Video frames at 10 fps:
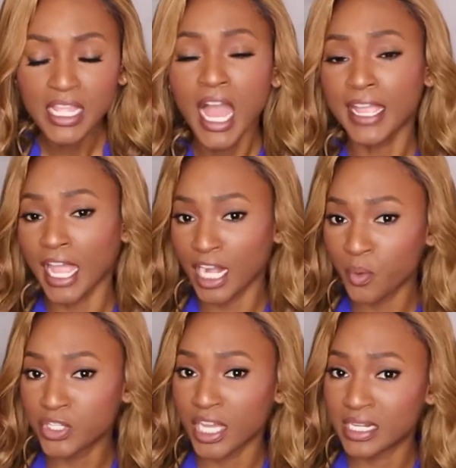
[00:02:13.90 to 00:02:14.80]
I kind
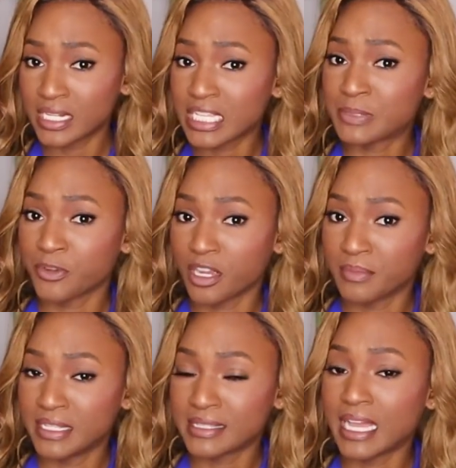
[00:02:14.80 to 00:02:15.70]
of wish I didn't
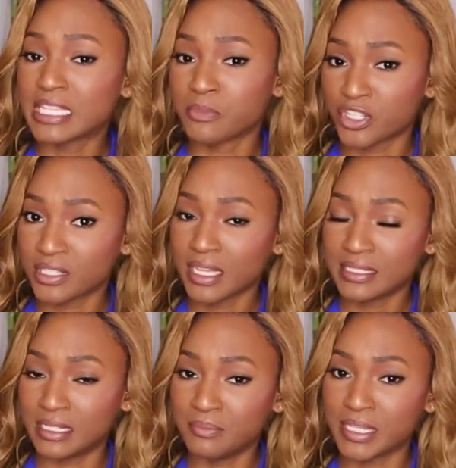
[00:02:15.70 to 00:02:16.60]
experiment as much as I
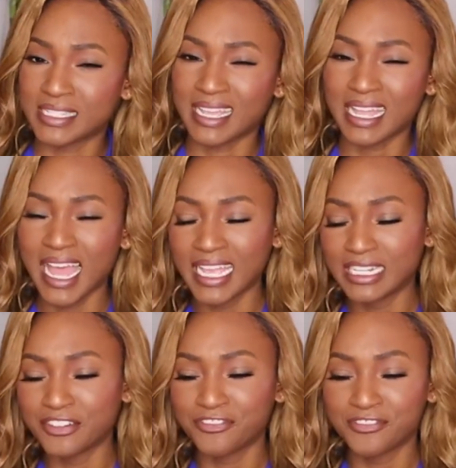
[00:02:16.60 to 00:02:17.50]
did, because I
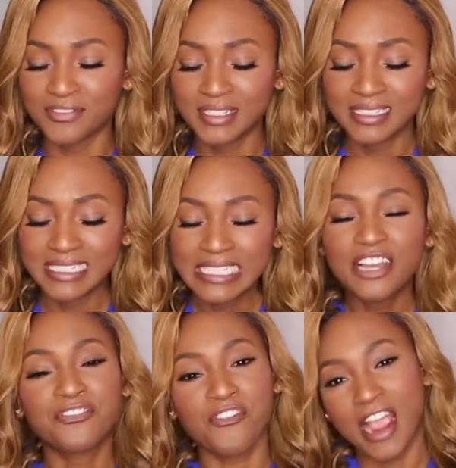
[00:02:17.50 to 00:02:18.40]
kind of
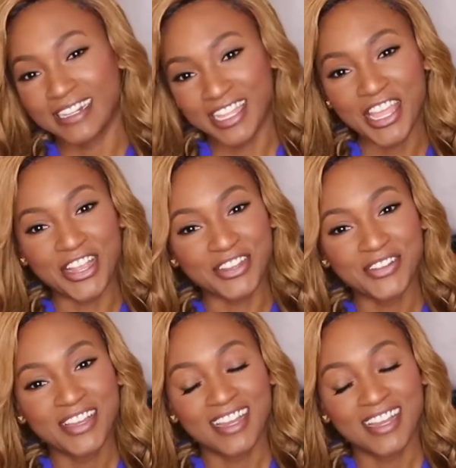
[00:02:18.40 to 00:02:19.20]
fried the hair.